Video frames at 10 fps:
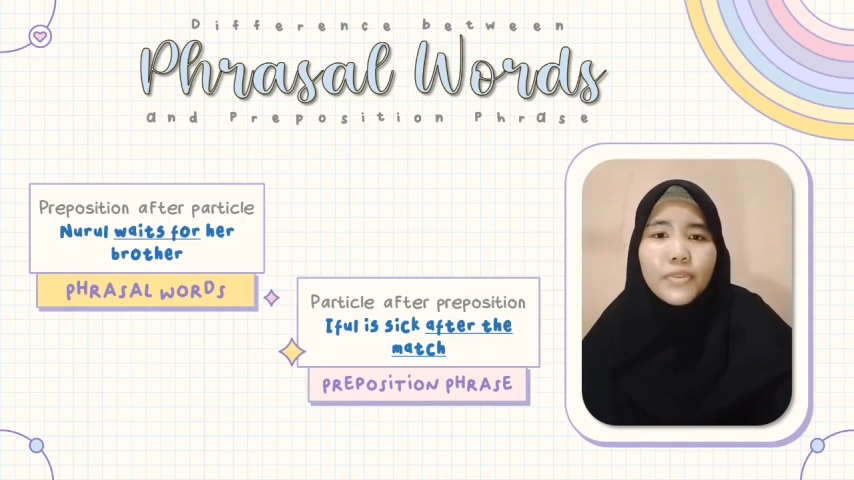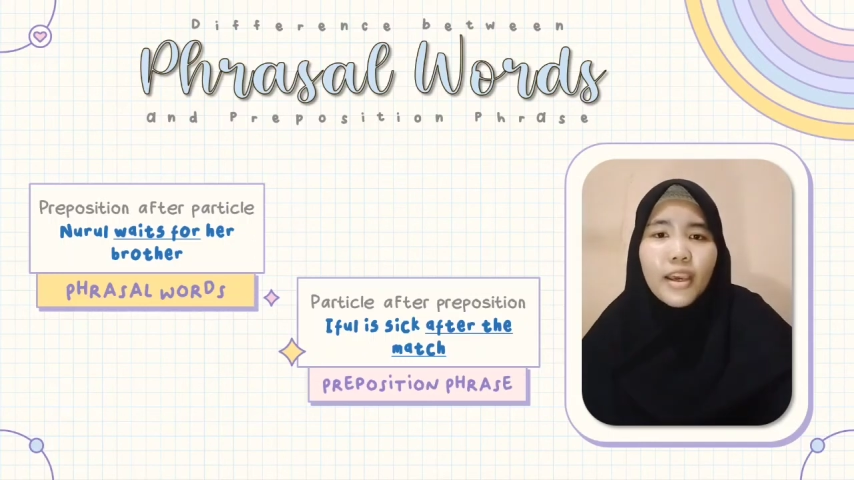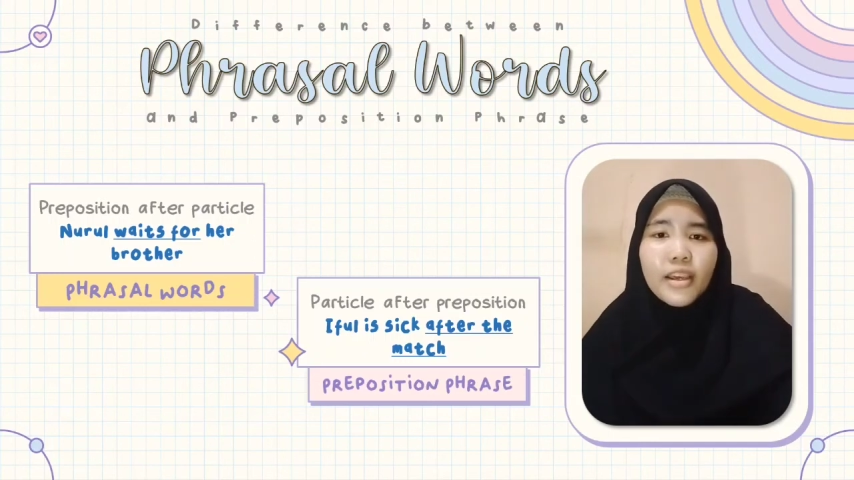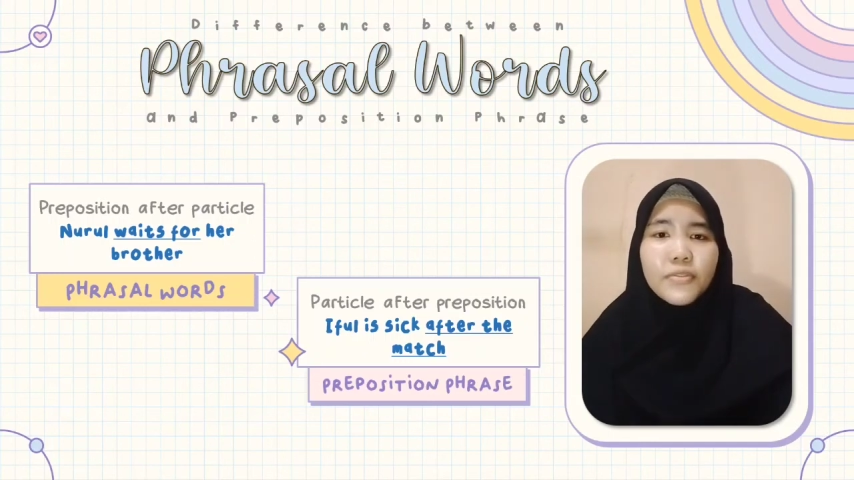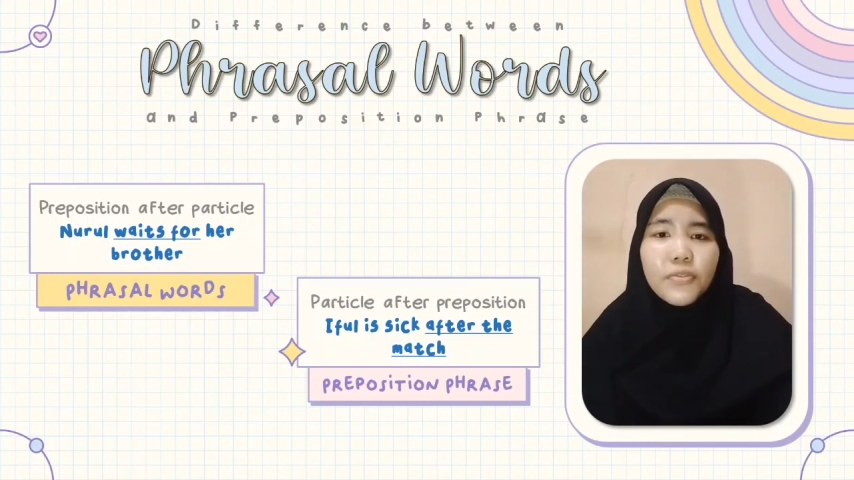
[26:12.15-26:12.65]

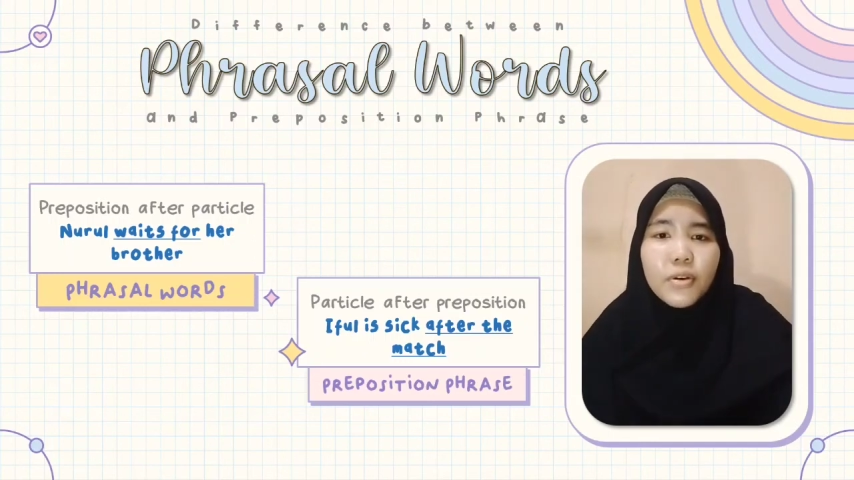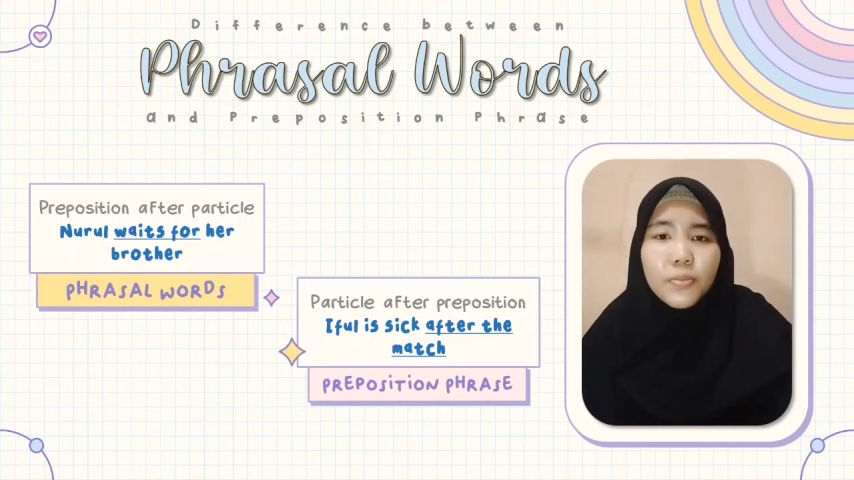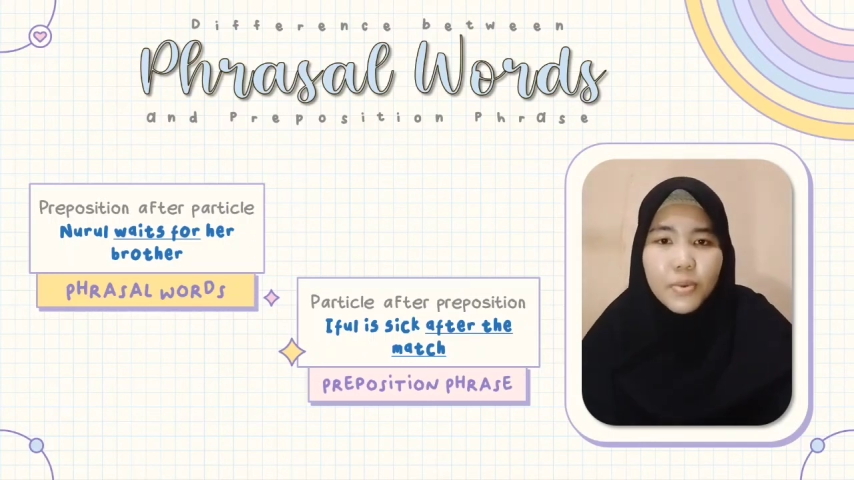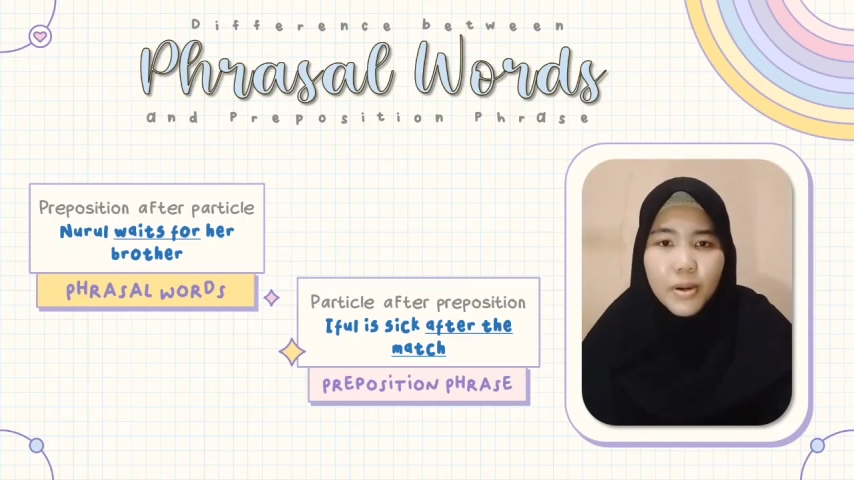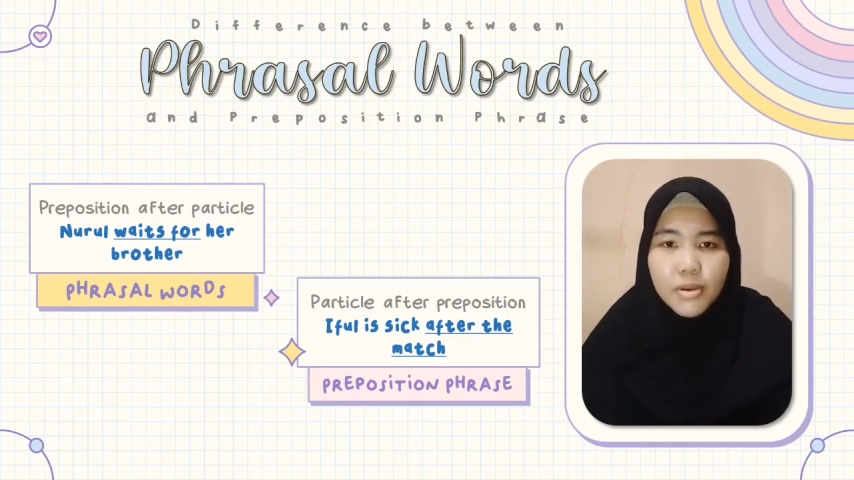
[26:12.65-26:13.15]
And for
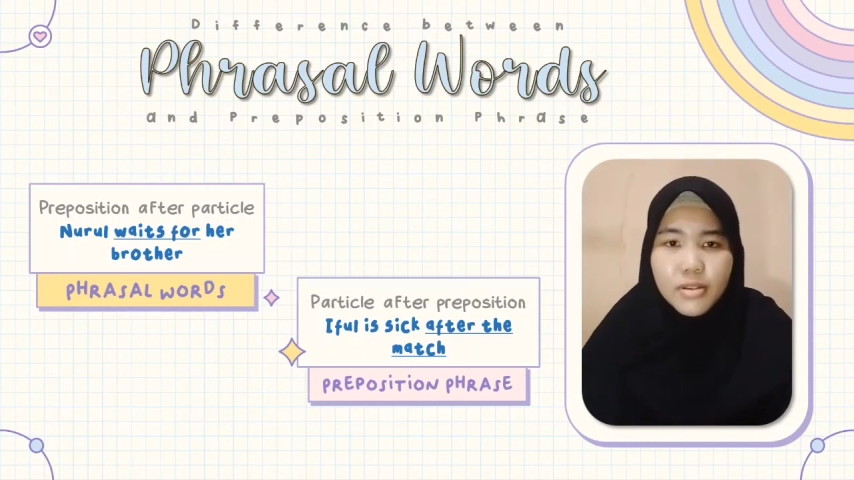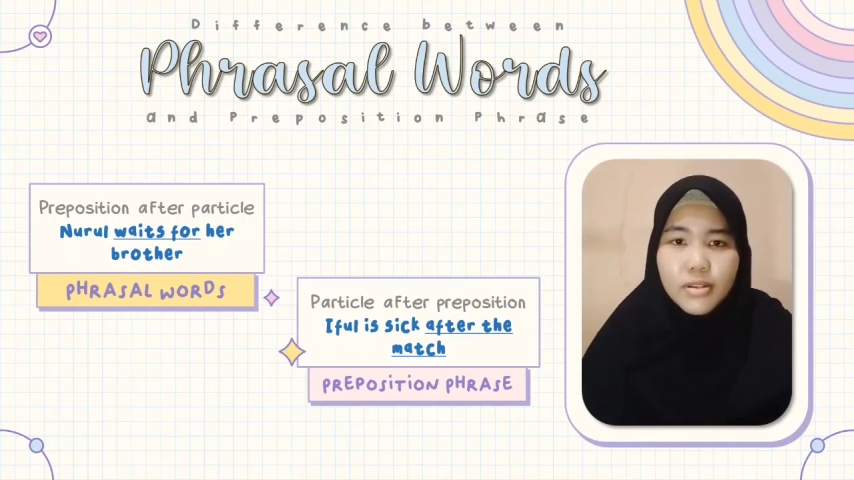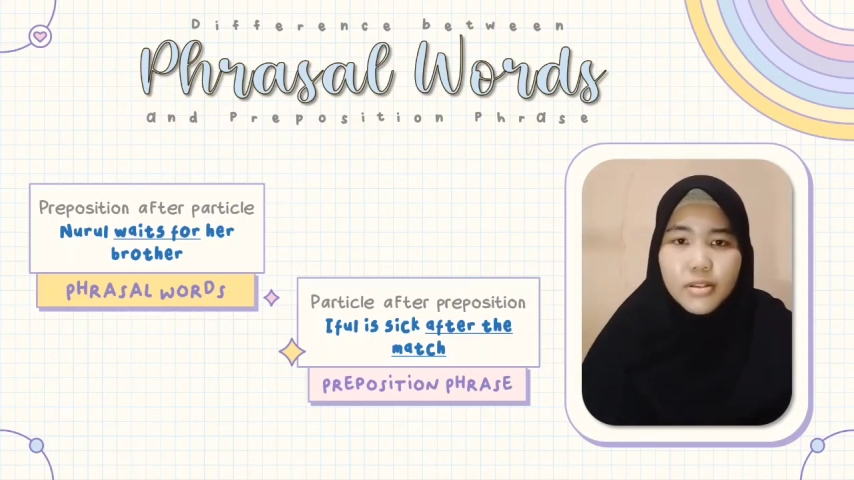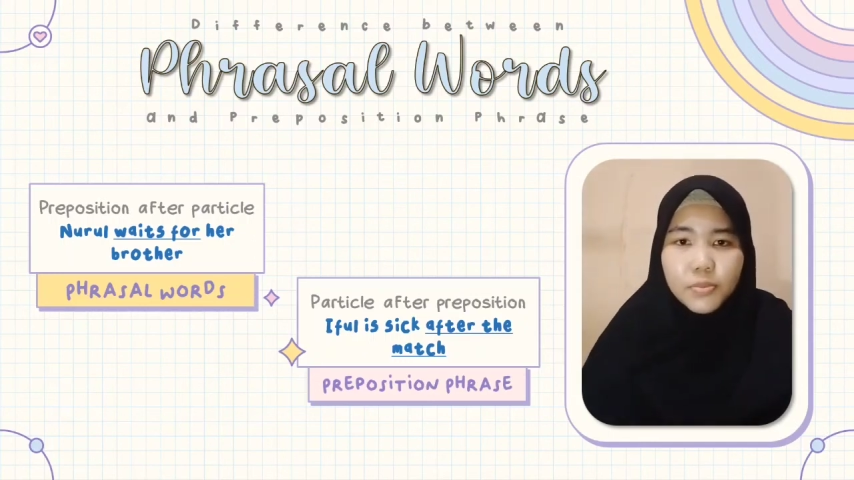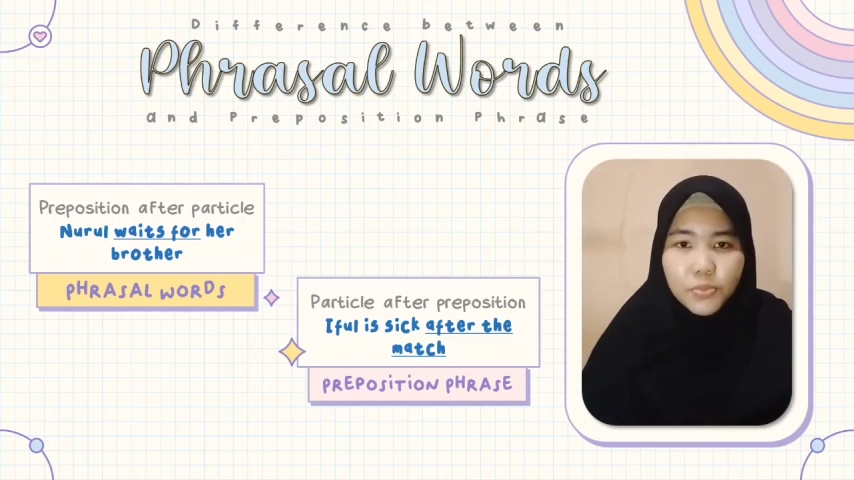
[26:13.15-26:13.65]

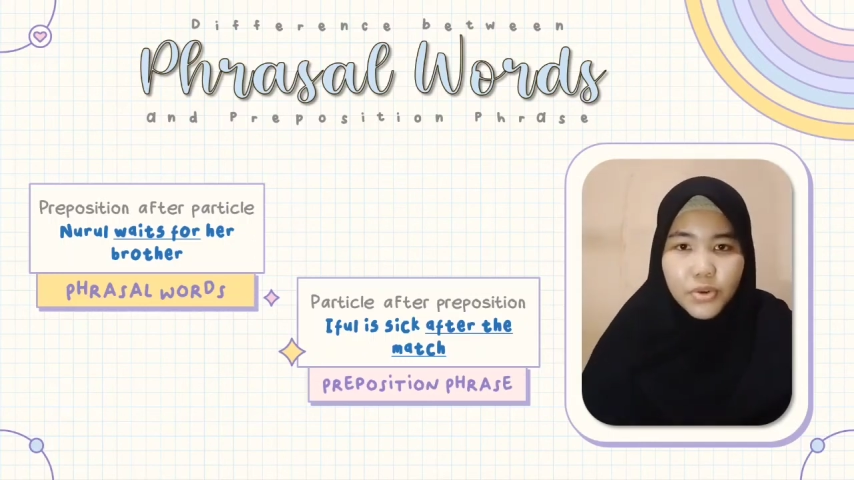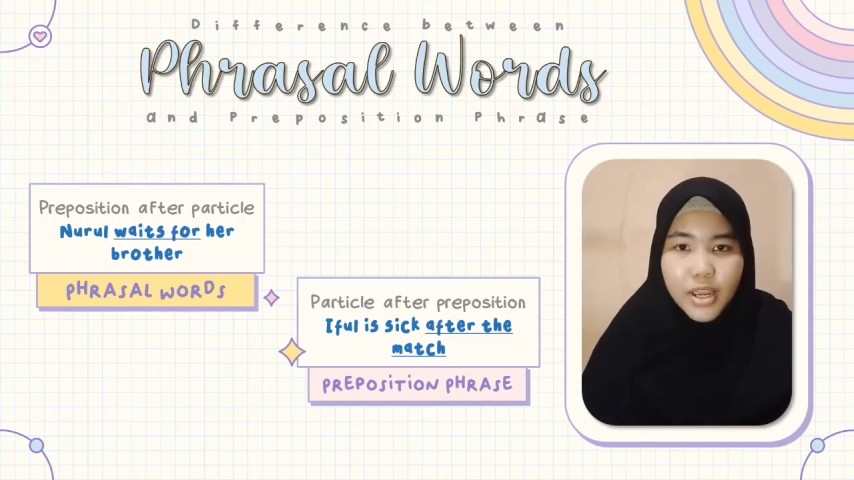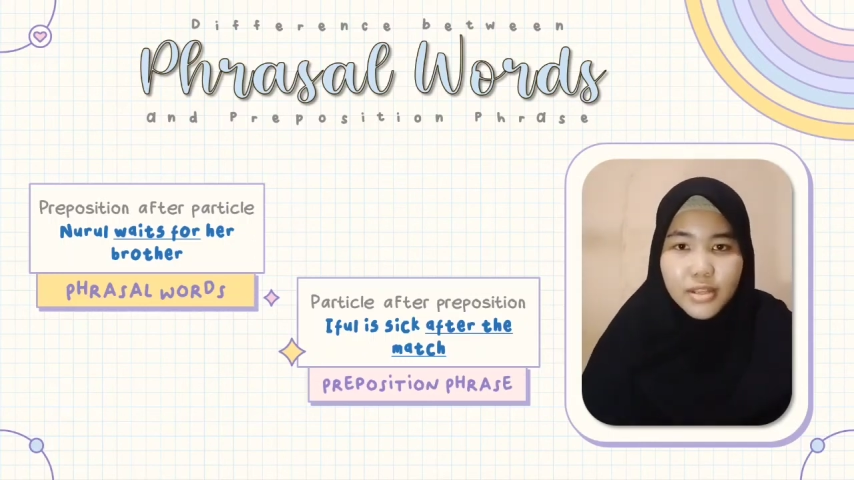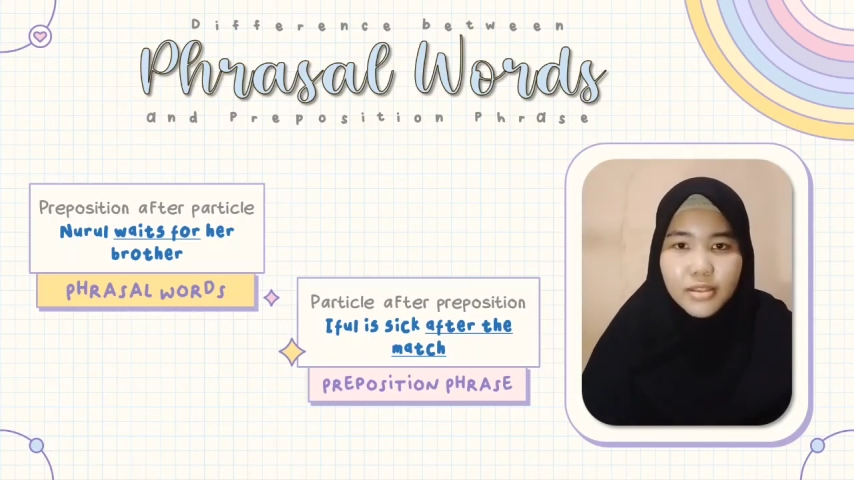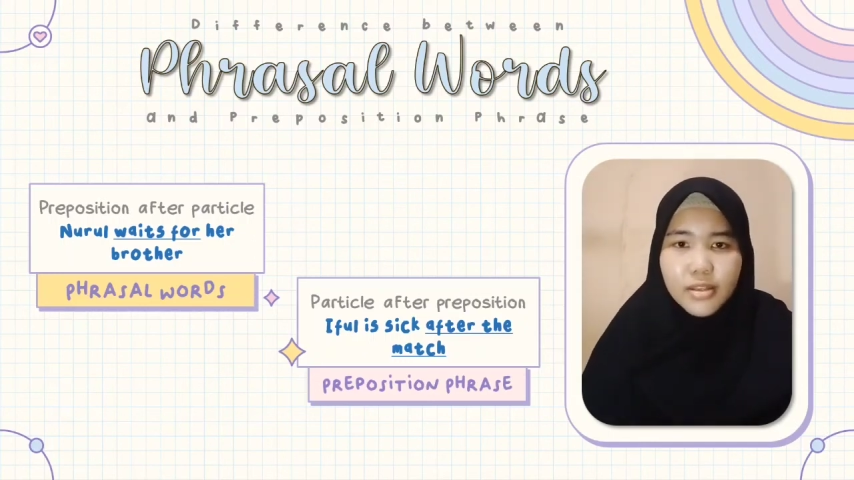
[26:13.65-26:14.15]
preposition
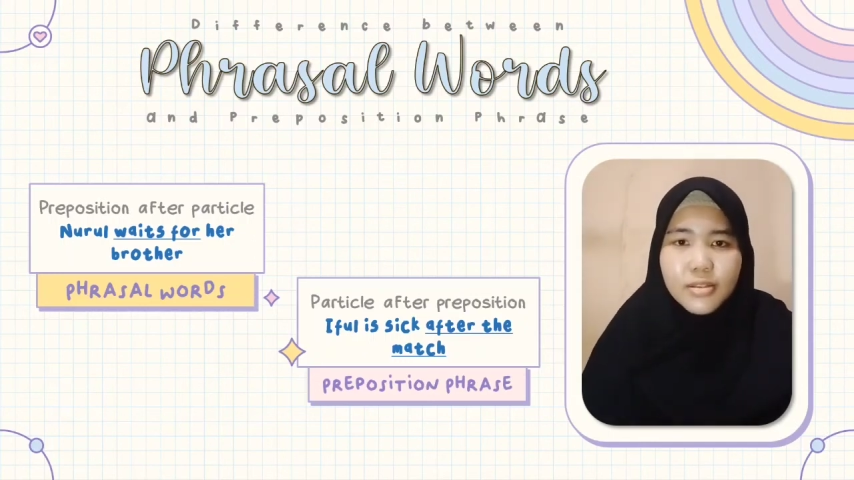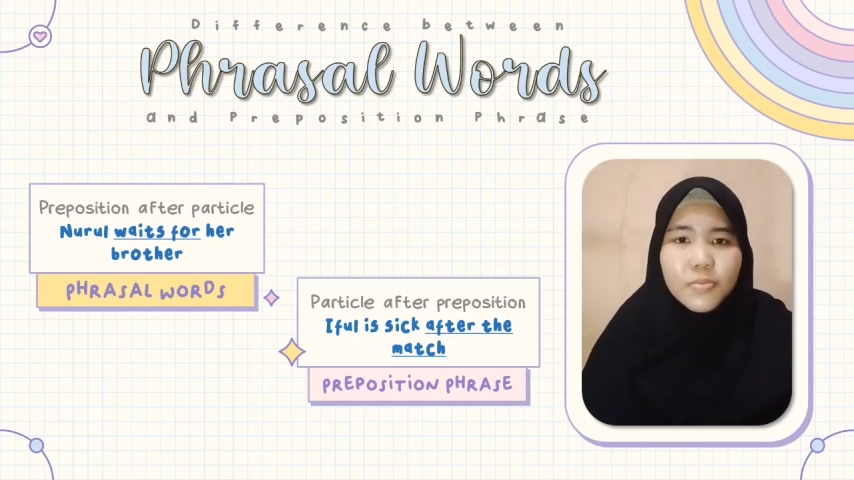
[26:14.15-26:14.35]
phrase is